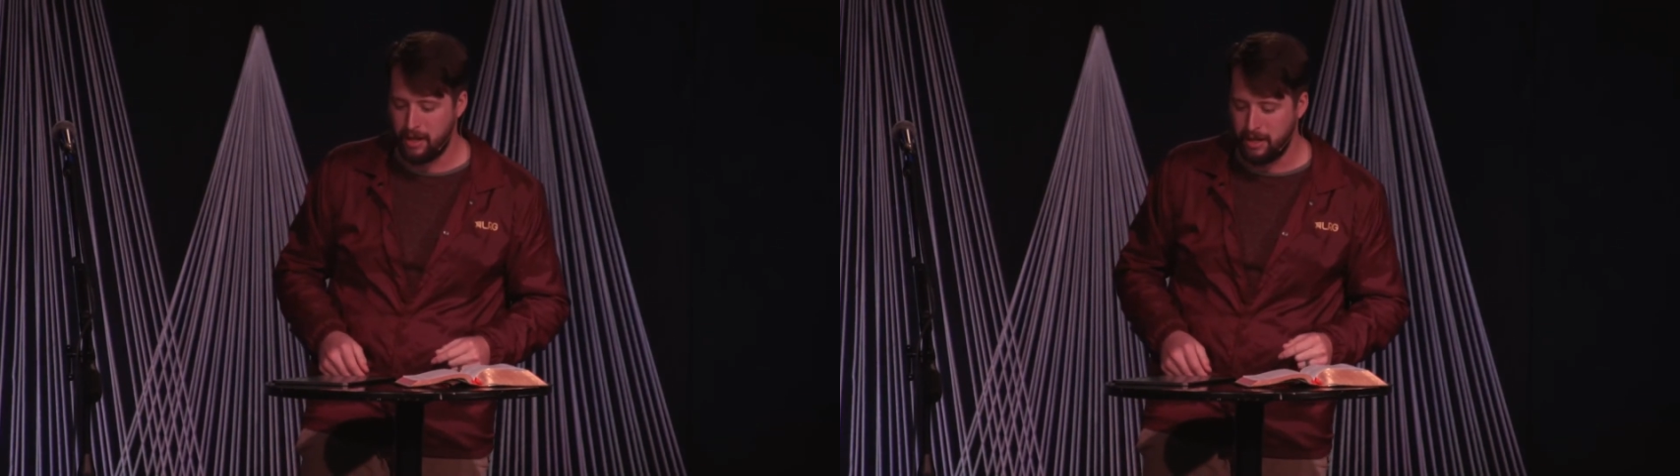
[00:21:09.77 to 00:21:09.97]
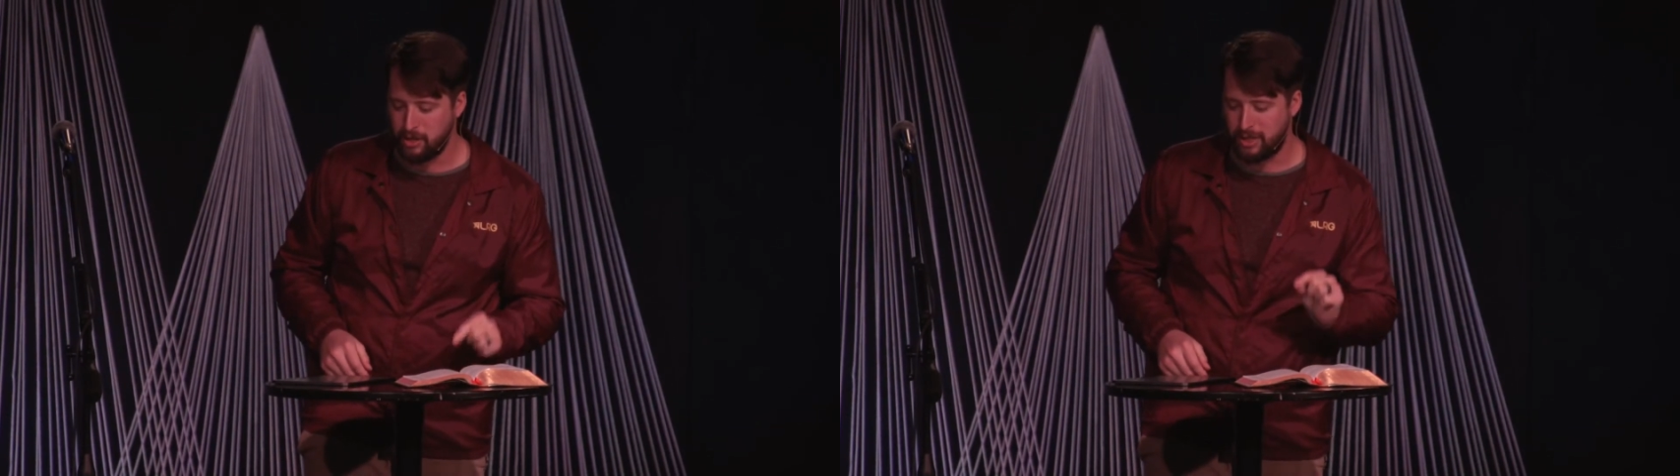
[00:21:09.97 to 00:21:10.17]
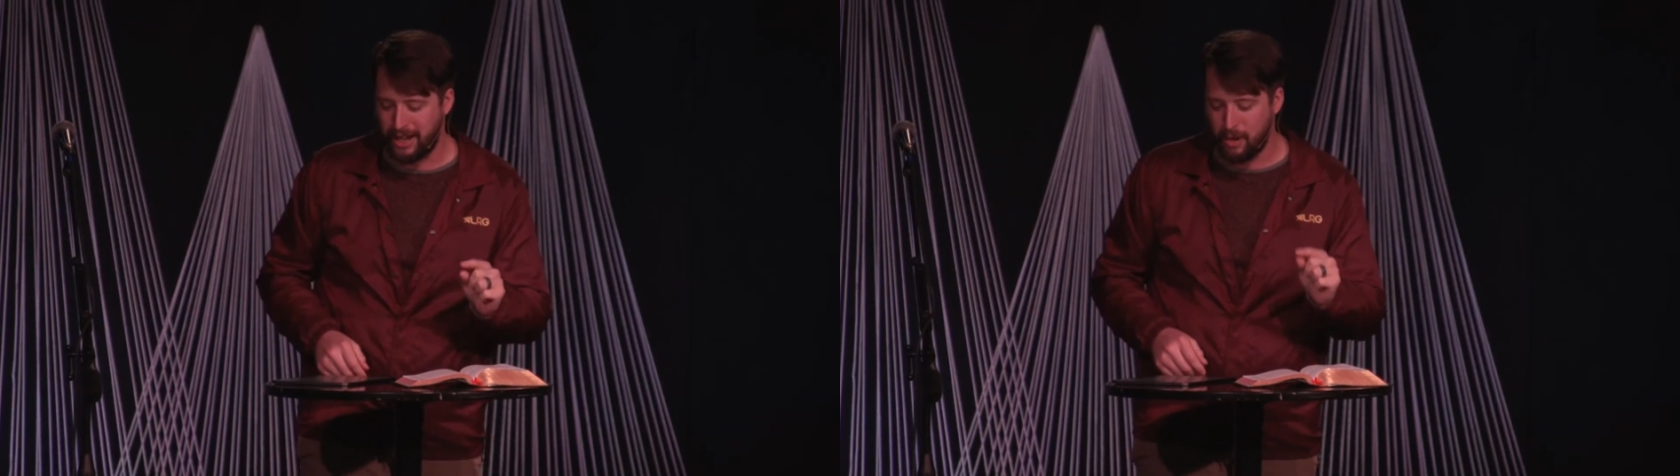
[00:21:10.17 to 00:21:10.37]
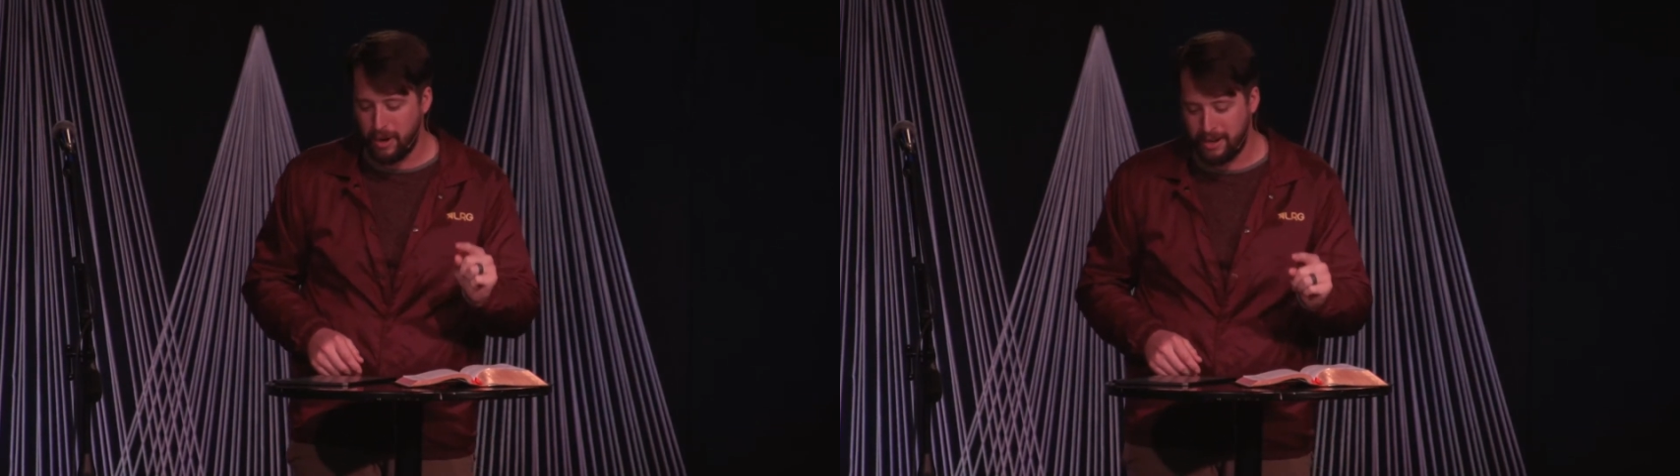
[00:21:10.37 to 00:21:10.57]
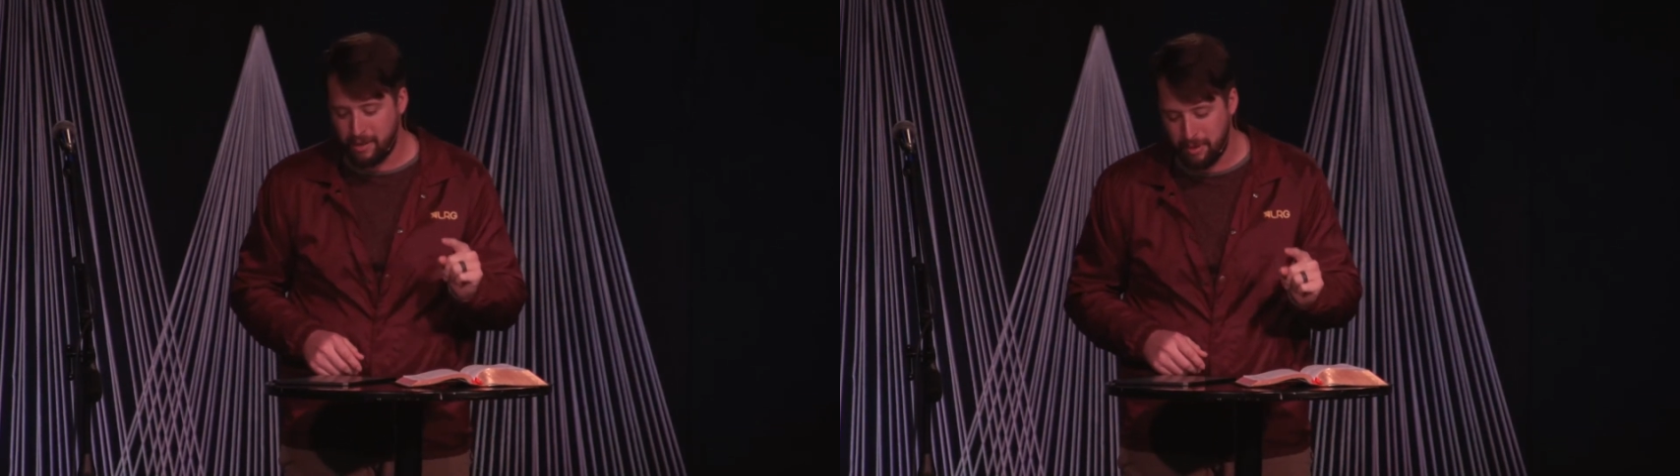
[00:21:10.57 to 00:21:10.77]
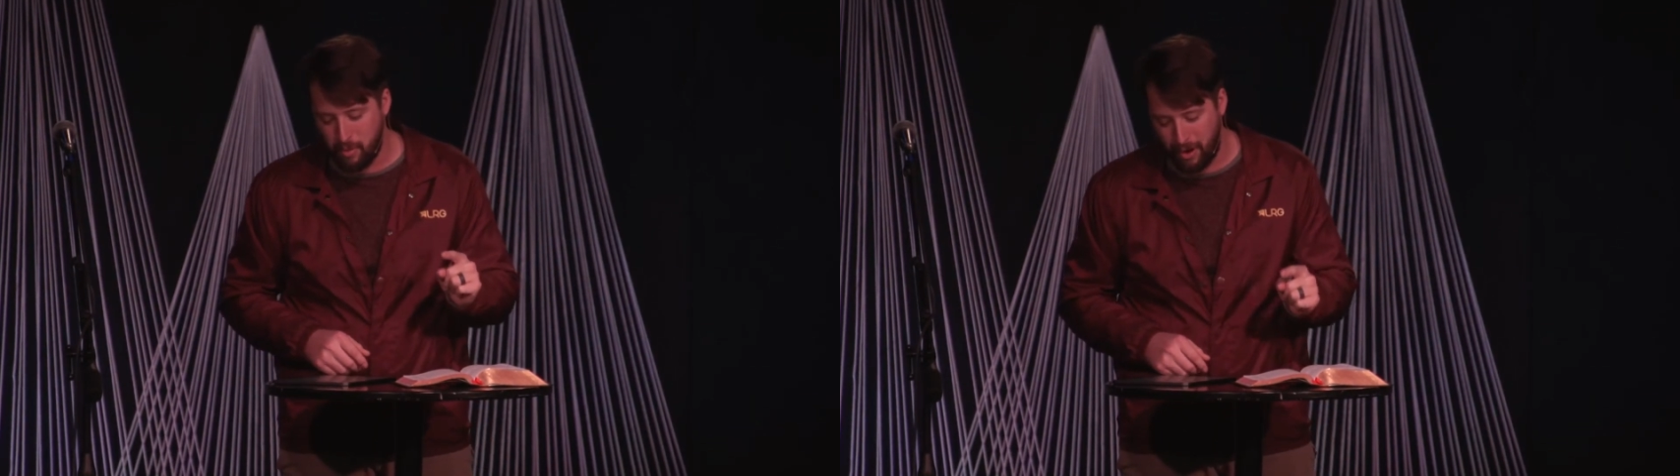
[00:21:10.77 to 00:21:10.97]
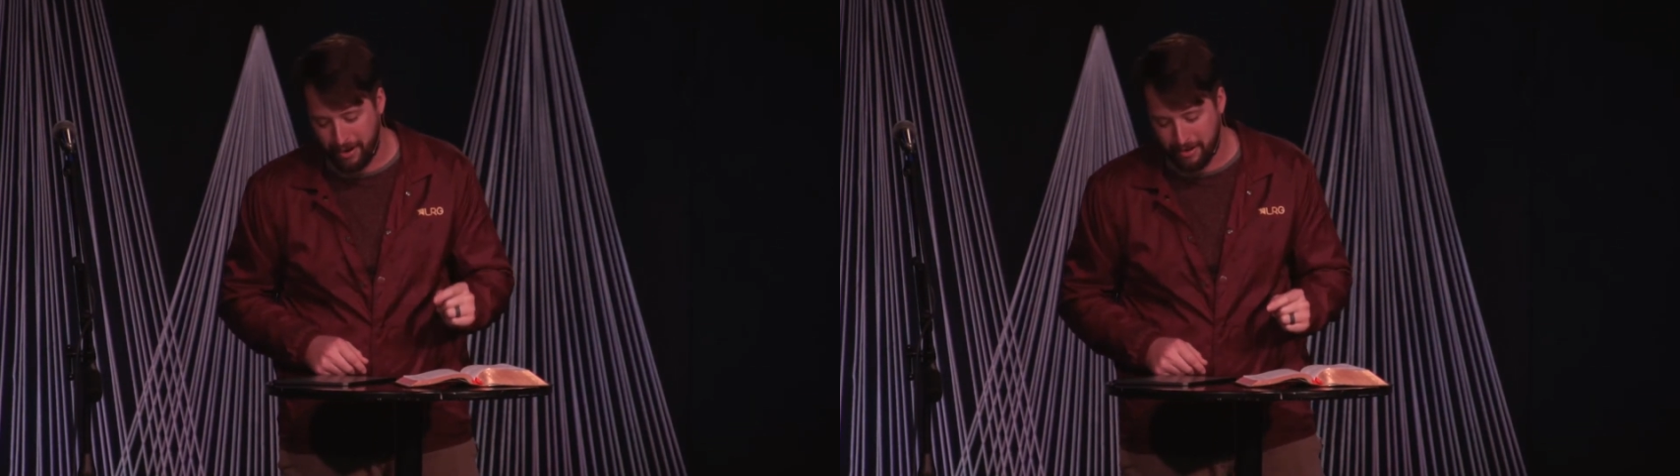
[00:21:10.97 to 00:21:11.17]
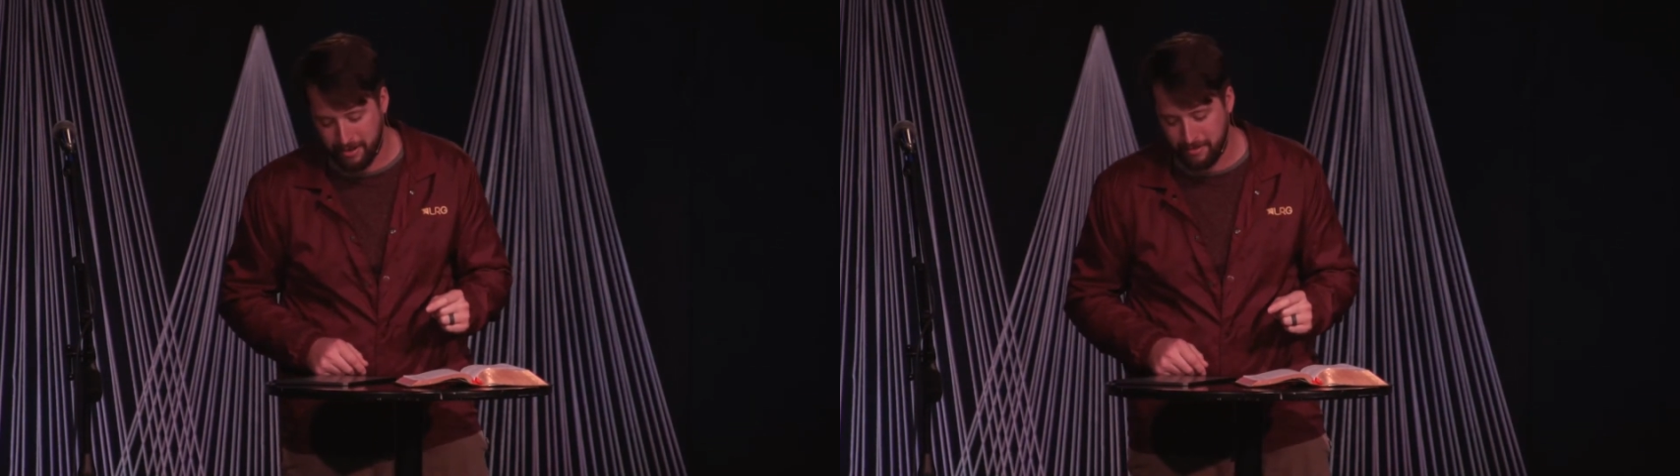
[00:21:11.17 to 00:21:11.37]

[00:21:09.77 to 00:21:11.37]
So takeaway number 1,